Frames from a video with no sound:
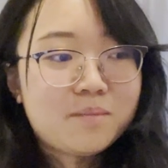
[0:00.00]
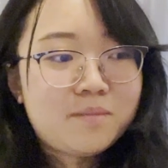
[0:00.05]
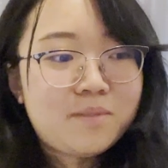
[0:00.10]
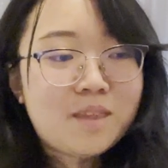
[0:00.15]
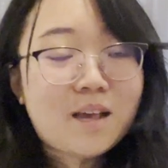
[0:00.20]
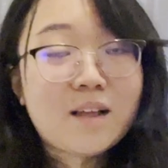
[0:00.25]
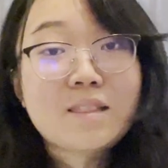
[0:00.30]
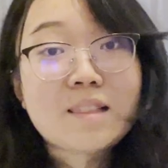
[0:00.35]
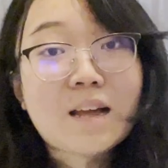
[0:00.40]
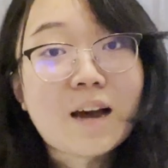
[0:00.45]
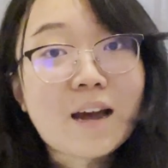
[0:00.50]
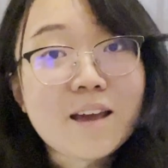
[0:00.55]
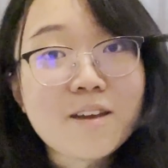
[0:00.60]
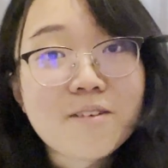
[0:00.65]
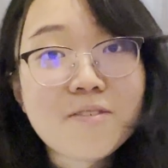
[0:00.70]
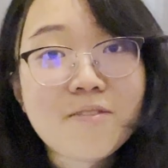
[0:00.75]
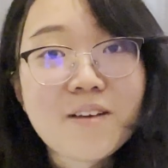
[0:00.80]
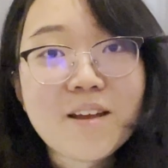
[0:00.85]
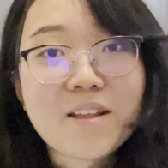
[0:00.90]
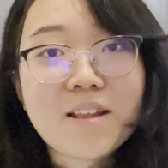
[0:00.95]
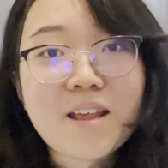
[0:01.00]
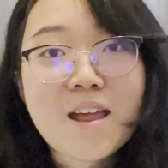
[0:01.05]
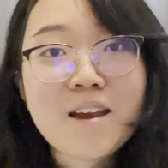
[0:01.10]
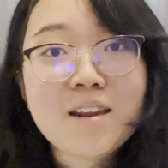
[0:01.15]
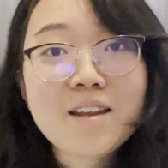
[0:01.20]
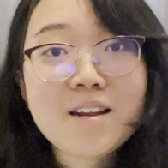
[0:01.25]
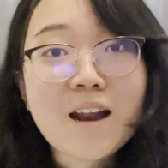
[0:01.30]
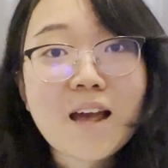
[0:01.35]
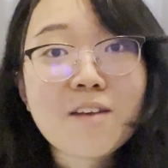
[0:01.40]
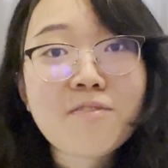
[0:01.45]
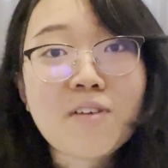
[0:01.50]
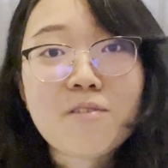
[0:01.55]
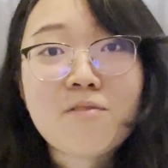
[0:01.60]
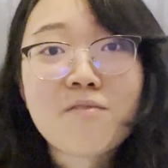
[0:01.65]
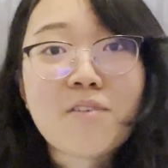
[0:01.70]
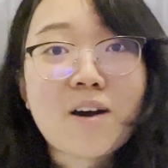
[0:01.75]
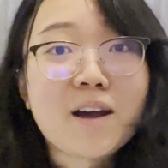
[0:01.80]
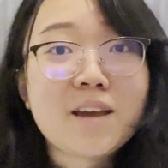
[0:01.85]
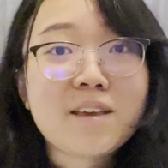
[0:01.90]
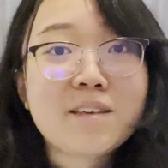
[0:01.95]
their life and any life
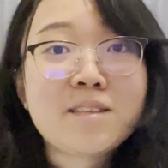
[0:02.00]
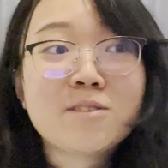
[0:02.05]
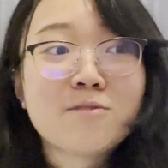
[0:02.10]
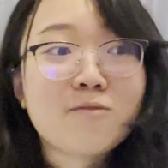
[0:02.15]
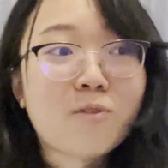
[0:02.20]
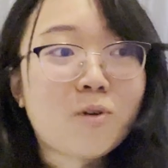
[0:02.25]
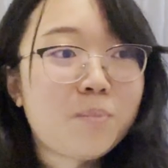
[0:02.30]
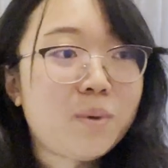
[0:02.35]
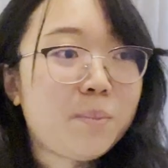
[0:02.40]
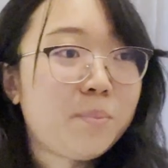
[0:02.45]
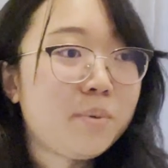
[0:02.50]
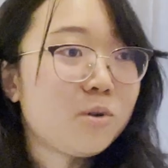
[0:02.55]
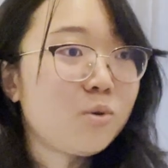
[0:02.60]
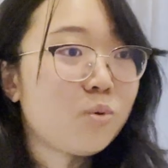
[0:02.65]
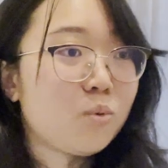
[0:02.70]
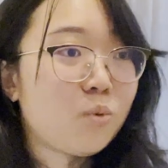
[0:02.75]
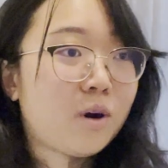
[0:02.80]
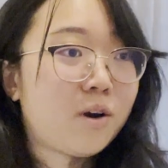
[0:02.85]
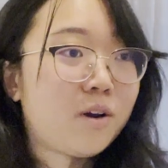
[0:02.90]
advice for people who